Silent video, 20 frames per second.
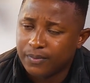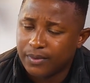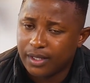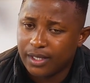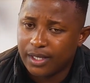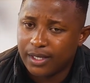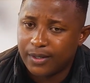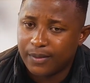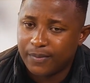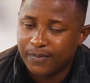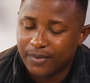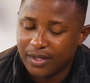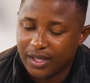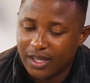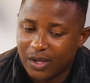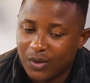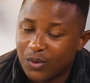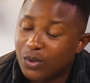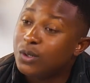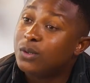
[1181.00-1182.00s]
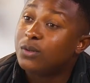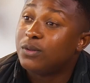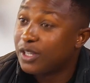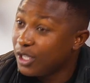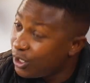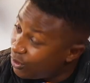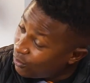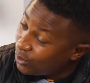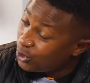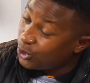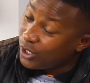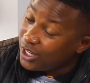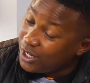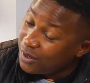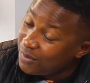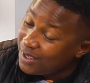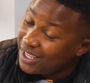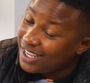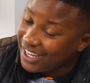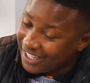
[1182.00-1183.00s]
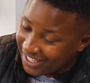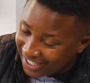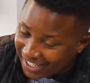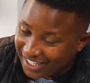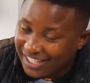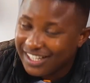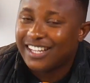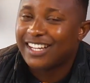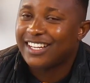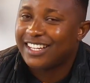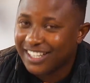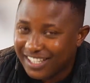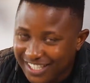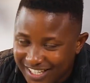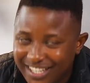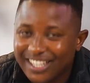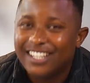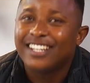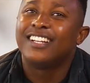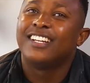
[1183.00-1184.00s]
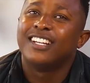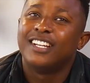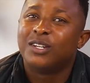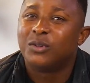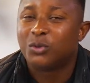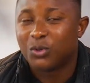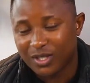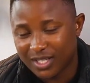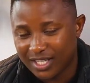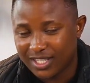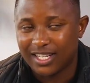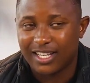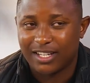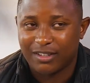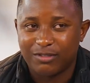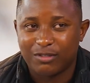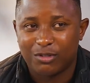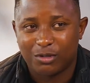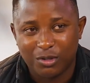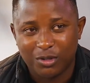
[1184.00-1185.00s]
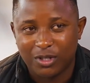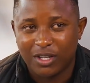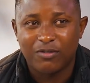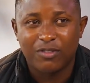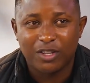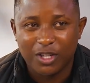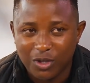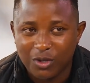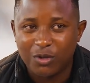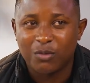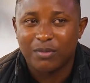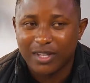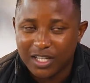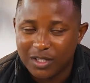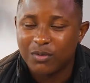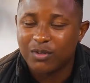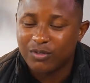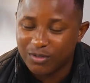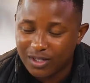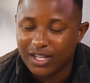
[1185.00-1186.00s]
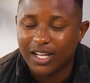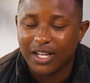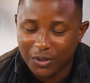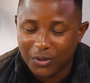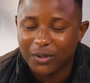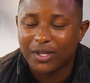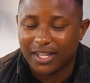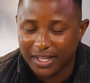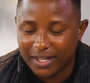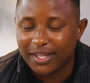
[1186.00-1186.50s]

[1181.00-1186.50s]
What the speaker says: Yeah. Well, thank you for joining me again and again. Water's life. So having you makes me feel like, okay,